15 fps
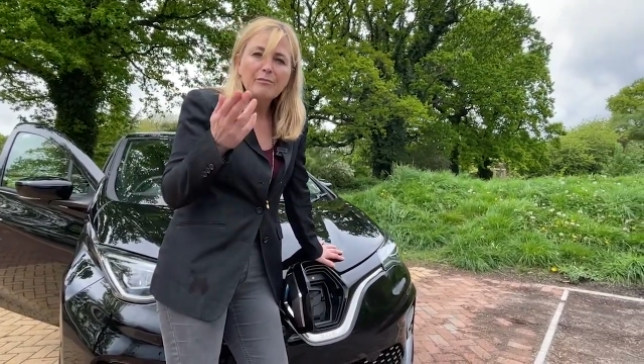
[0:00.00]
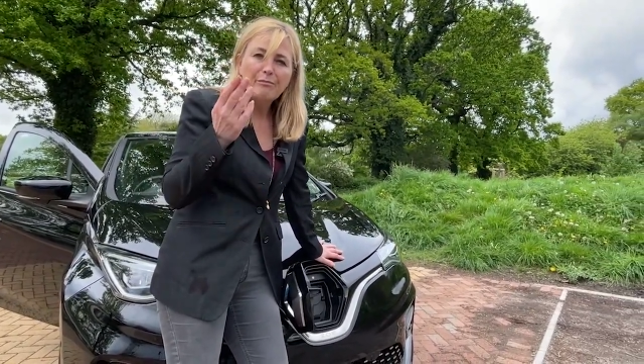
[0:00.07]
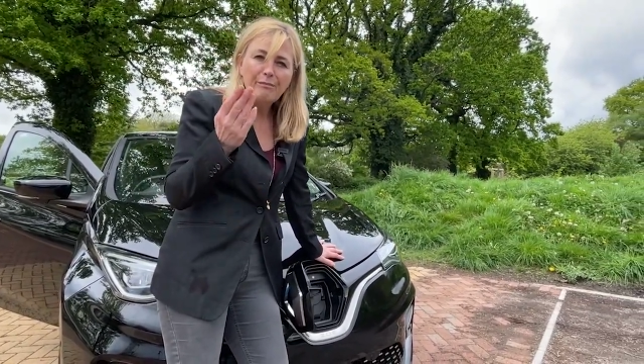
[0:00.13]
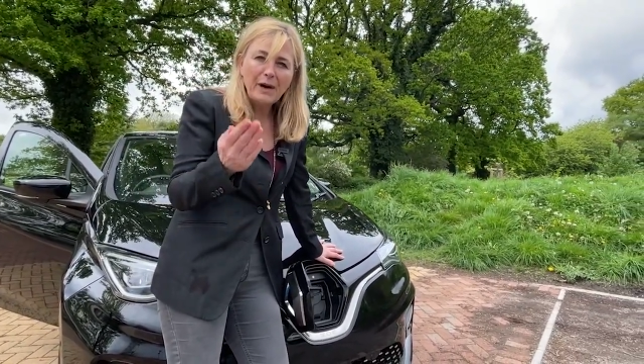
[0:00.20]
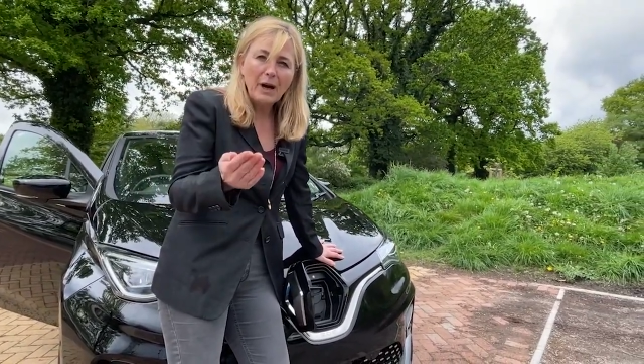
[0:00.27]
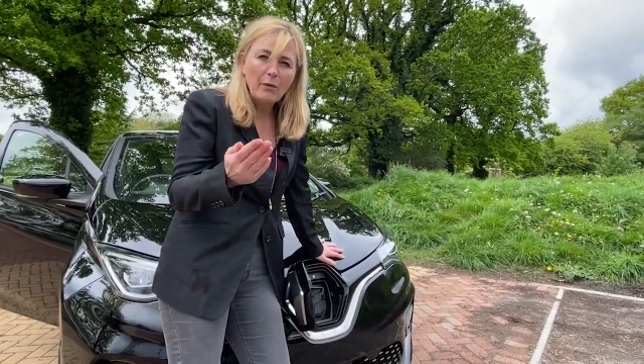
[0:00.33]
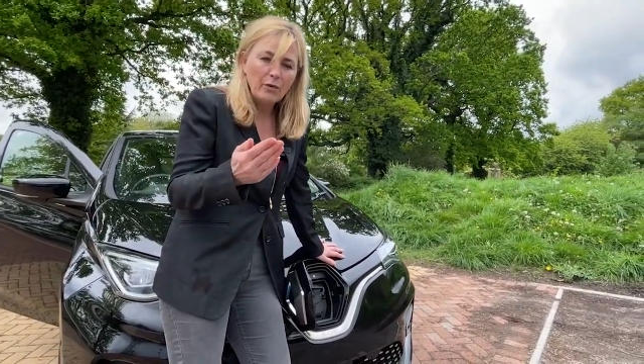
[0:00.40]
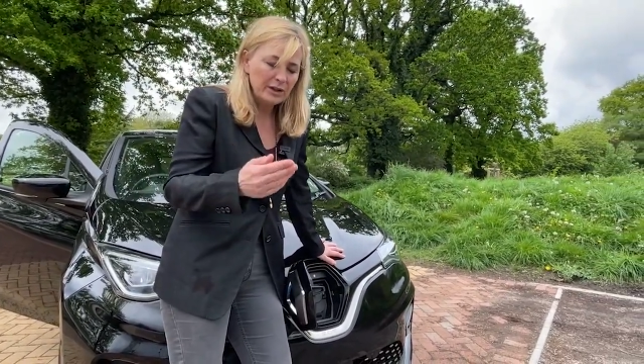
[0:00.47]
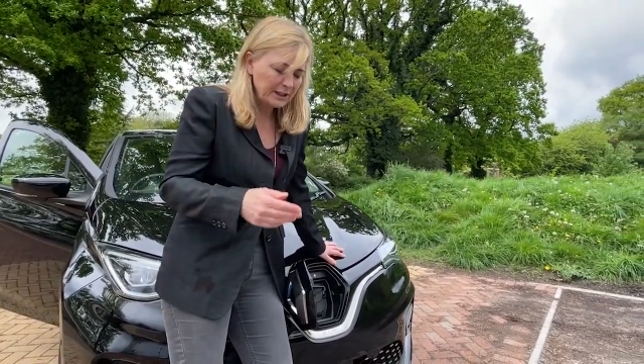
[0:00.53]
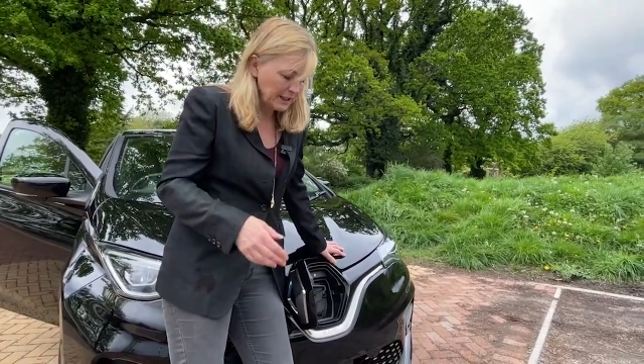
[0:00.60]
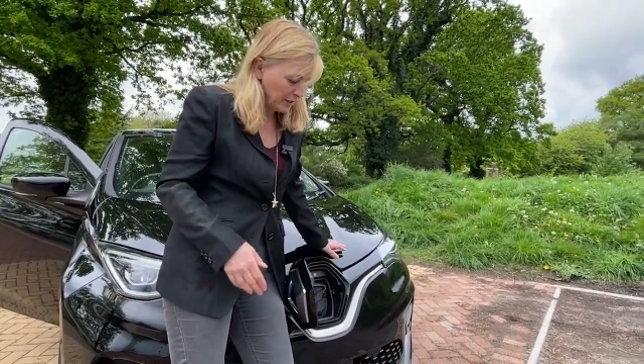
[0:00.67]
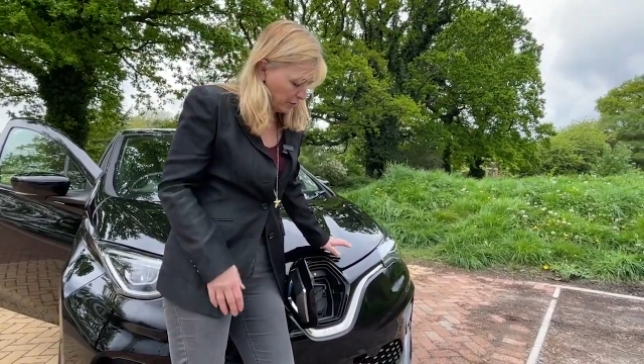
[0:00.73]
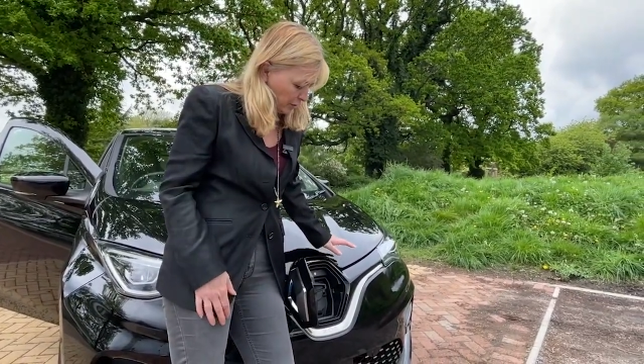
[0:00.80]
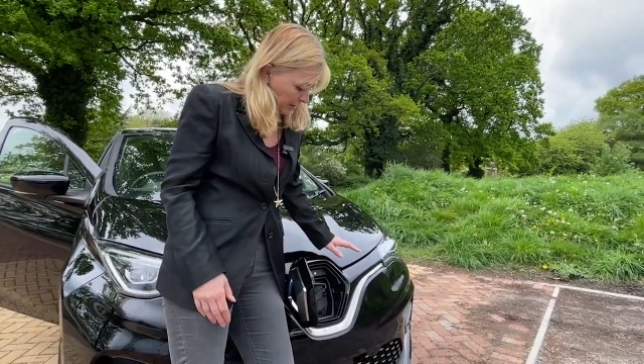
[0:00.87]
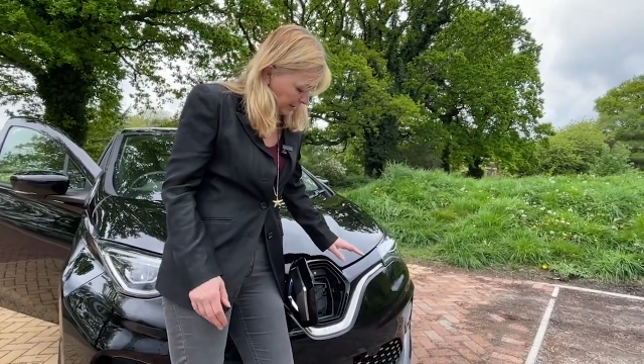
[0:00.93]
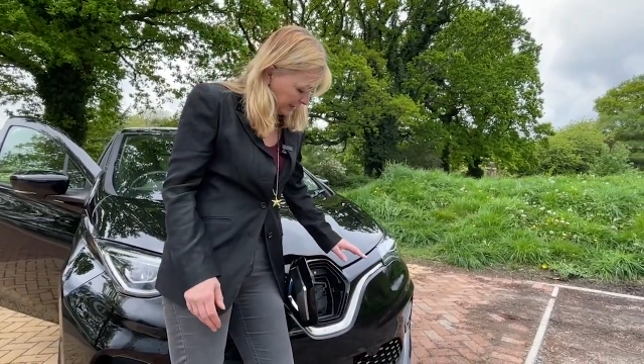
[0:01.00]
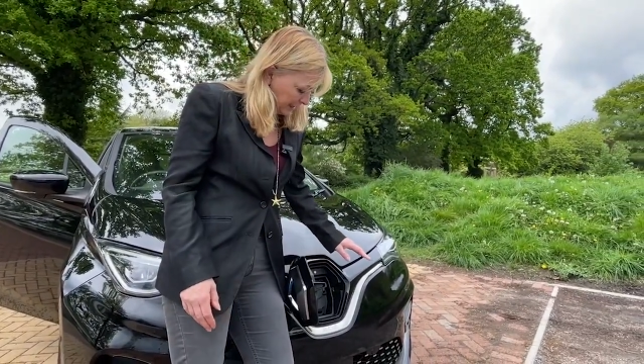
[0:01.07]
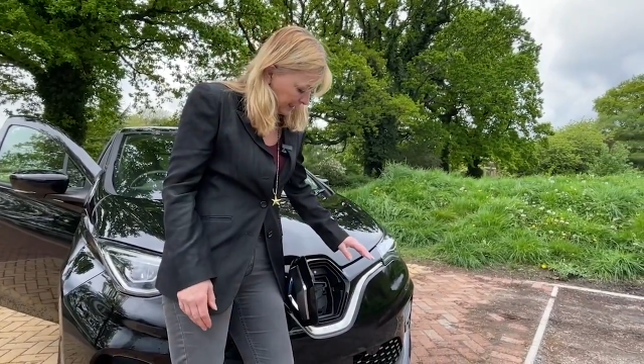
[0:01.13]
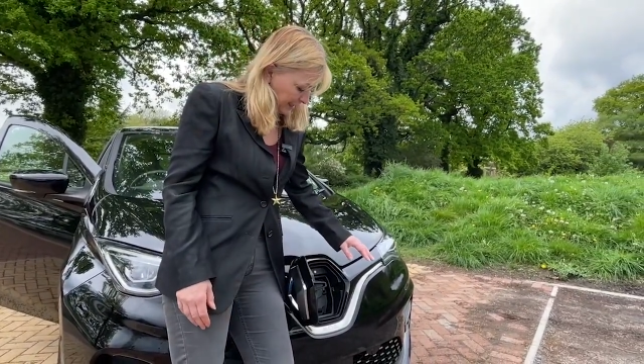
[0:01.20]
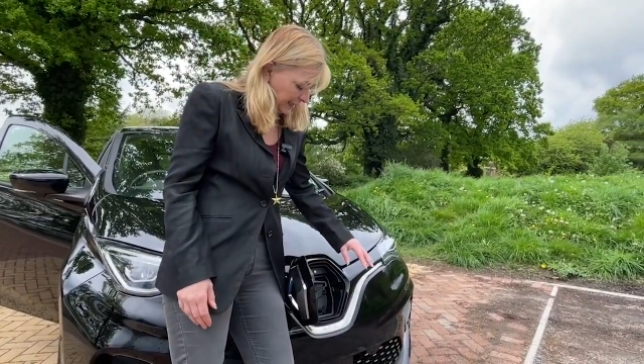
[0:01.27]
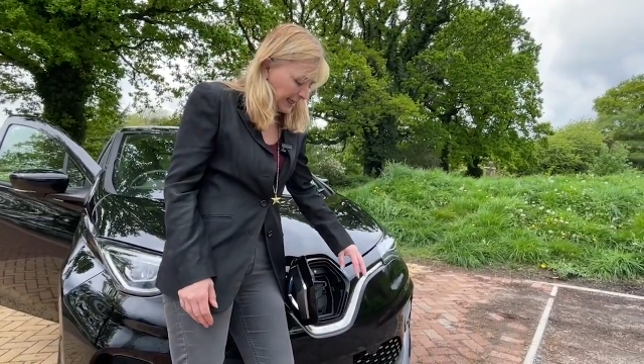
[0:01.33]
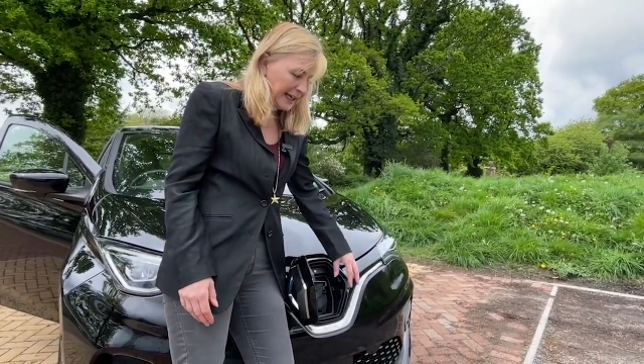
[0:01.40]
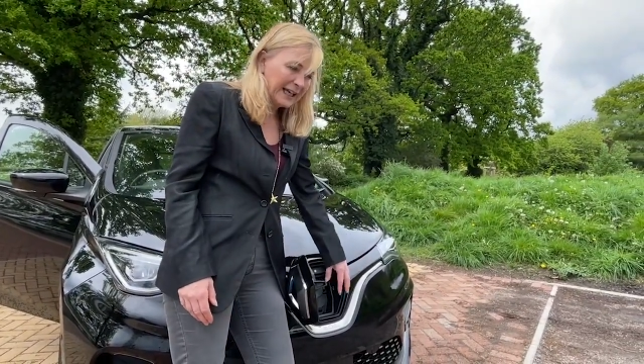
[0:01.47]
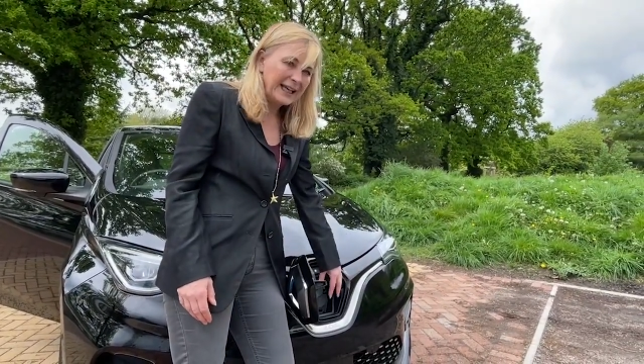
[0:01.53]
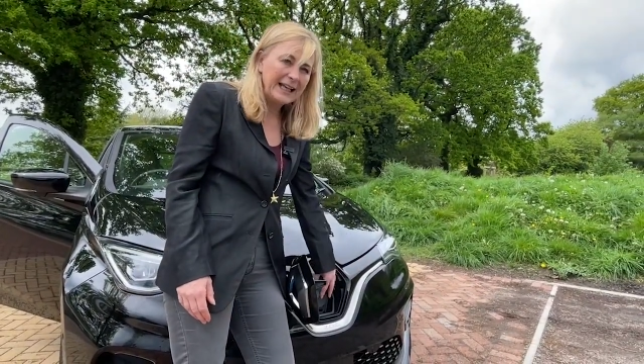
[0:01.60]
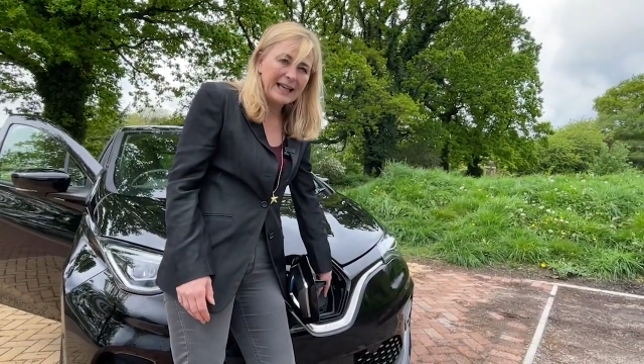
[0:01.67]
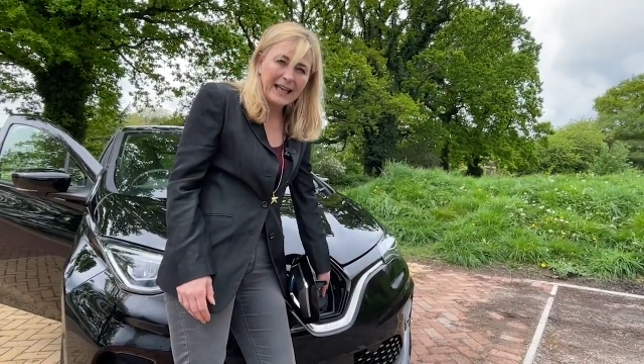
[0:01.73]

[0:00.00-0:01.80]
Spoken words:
But what's interesting, it